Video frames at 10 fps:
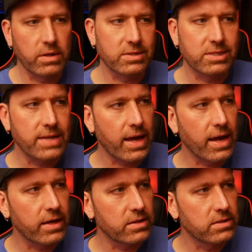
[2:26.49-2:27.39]
Snake
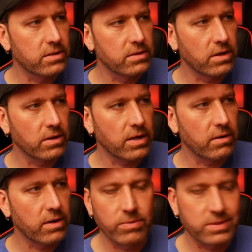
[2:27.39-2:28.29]
Eyes turned
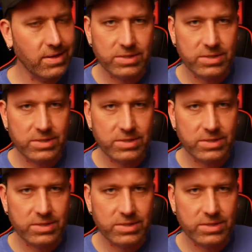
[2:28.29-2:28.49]
out it was